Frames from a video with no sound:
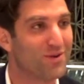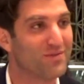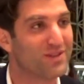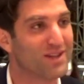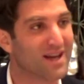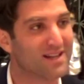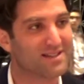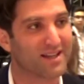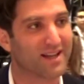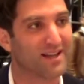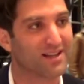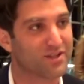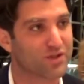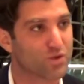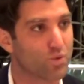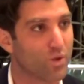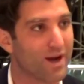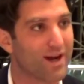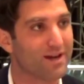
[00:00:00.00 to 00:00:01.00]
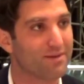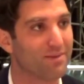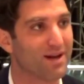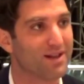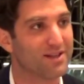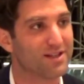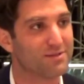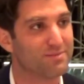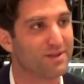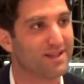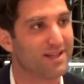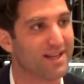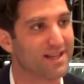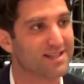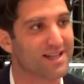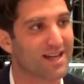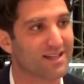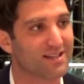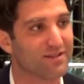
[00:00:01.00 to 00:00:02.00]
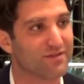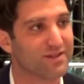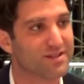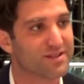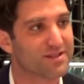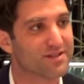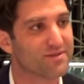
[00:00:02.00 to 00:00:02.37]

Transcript: not to get swayed by these BDS activists.